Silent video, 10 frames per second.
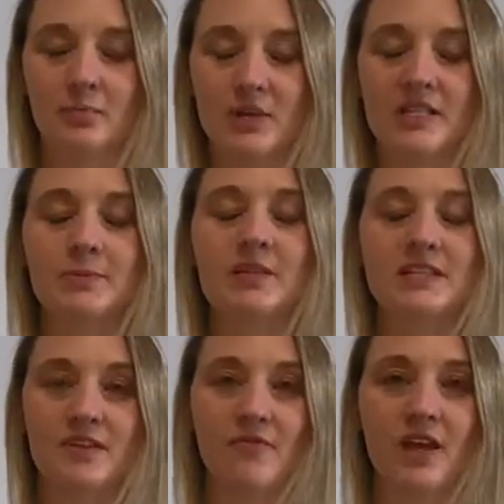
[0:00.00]
be
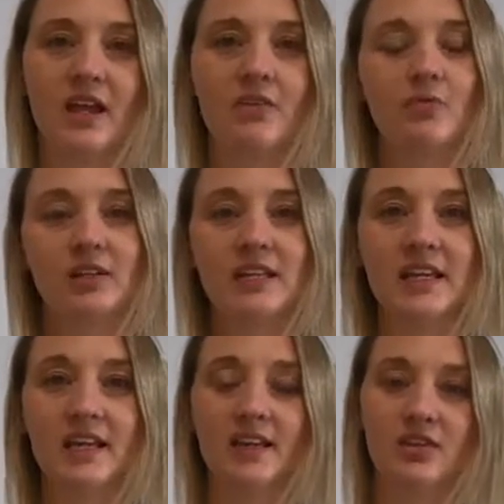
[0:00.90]
specific and really
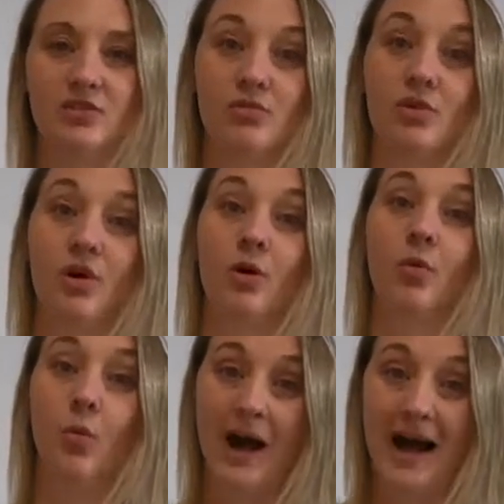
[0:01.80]
get into the
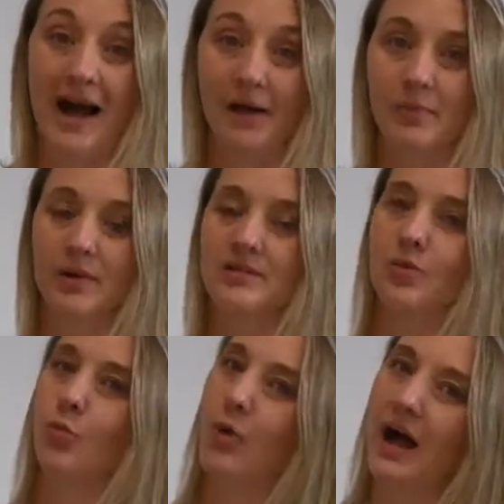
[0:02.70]
why, because
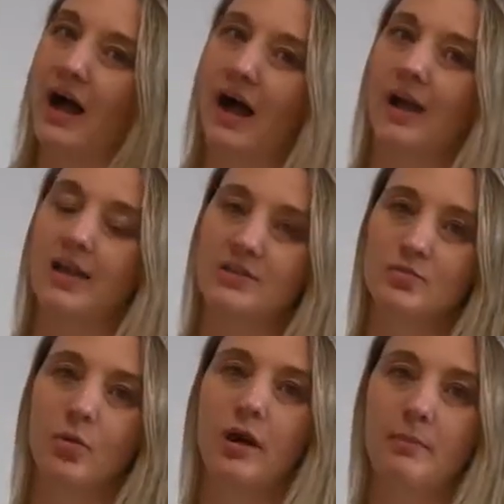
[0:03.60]
the why is
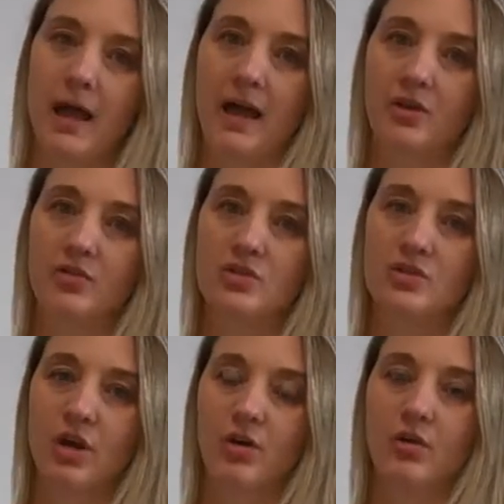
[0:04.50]
what matters.
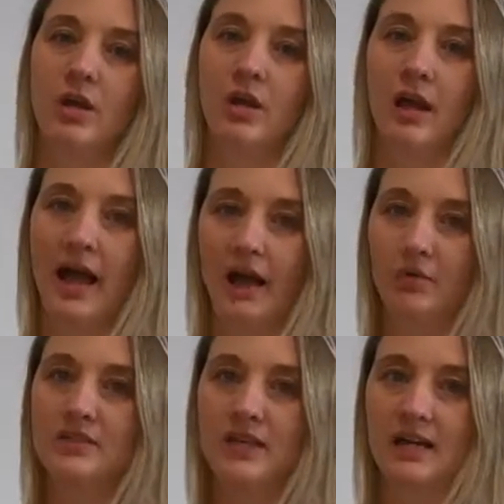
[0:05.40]
So
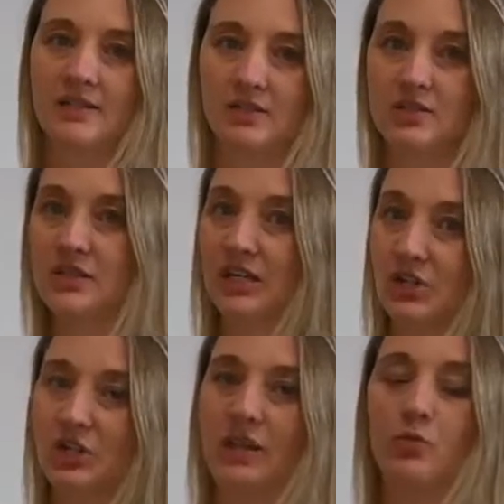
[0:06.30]
how is that
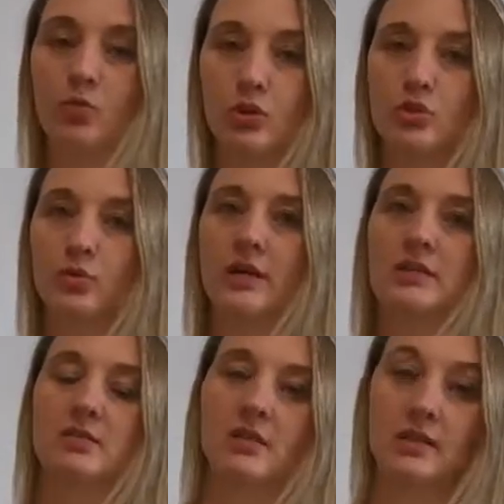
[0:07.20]
diction, that word
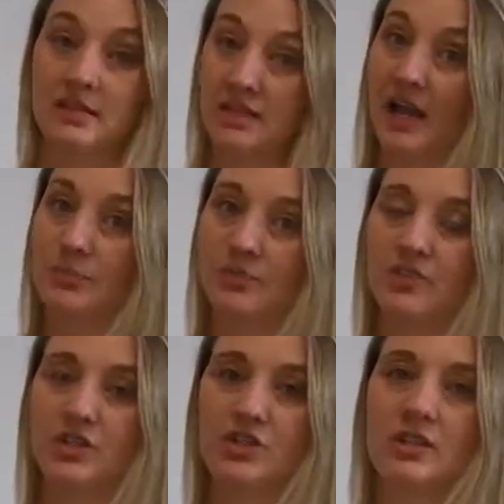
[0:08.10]
choice, and the type of
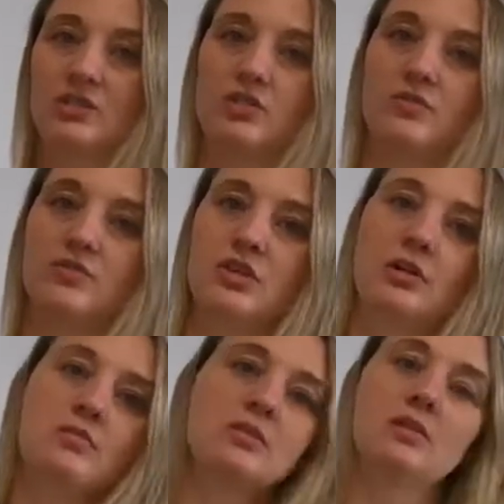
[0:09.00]
diction that you've
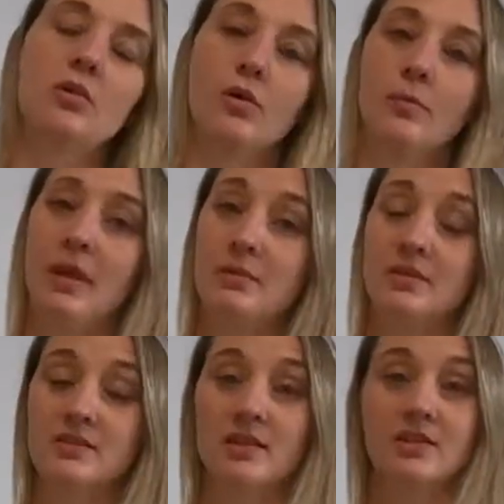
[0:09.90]
chosen, or maybe the
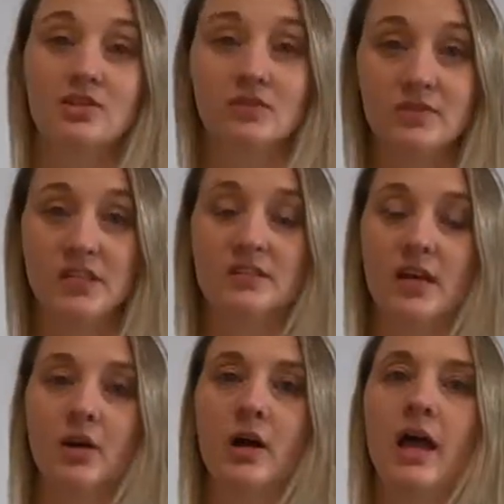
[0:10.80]
selection of
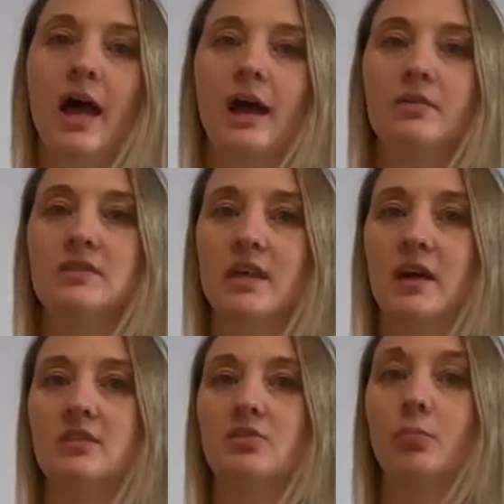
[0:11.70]
detail, how is
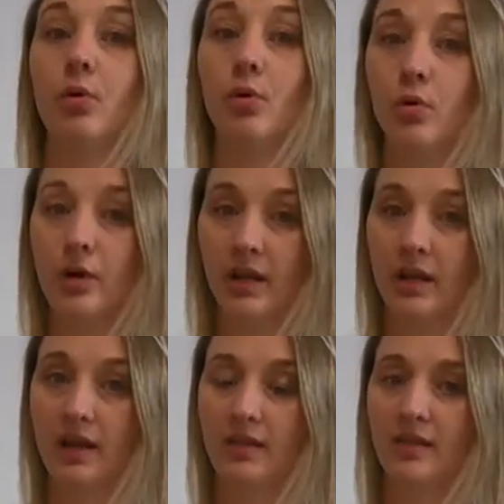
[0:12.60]
that
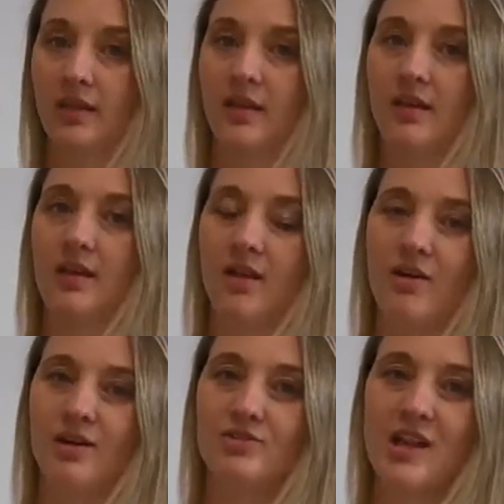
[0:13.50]
supporting the
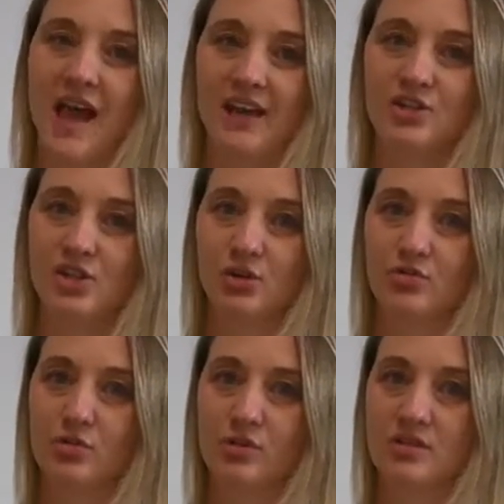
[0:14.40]
narrator's attitude
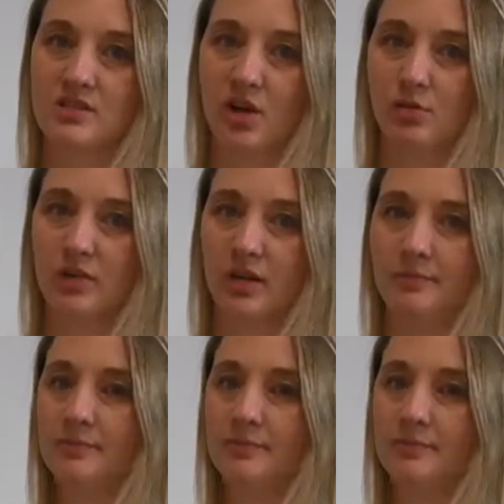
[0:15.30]
towards Zenobia?